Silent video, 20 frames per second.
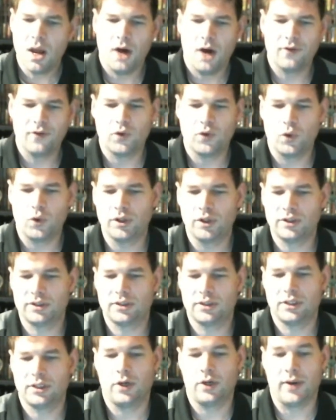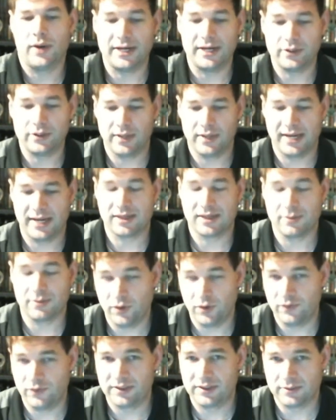Of course, I do like the
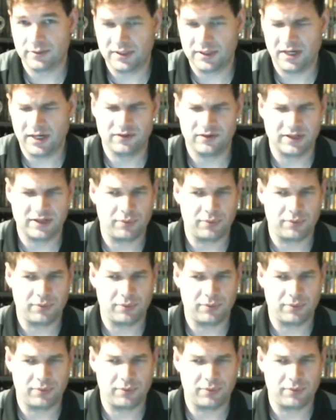movies themselves.